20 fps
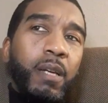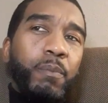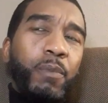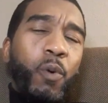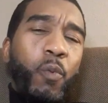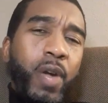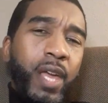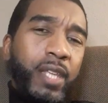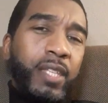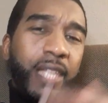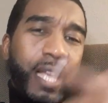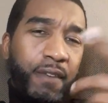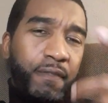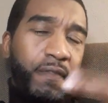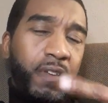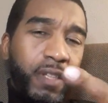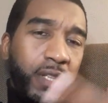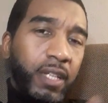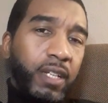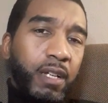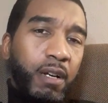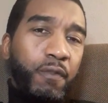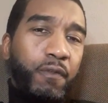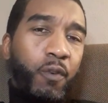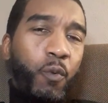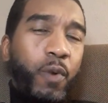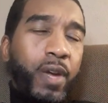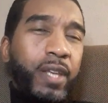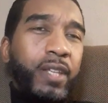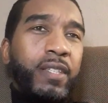But where does that feeling come
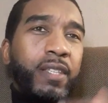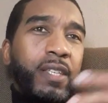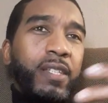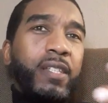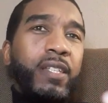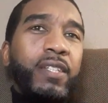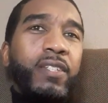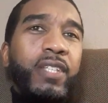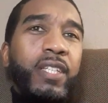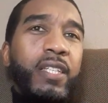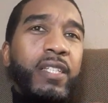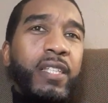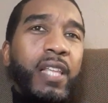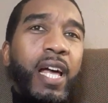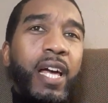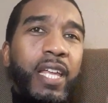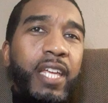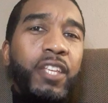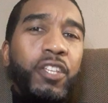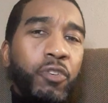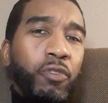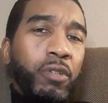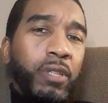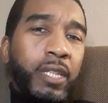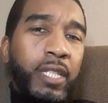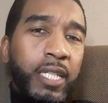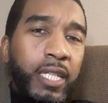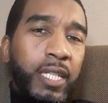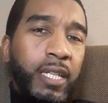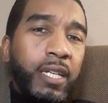from? Where does this she's not in your
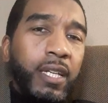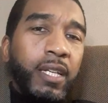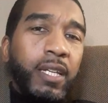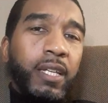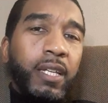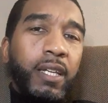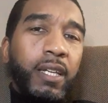league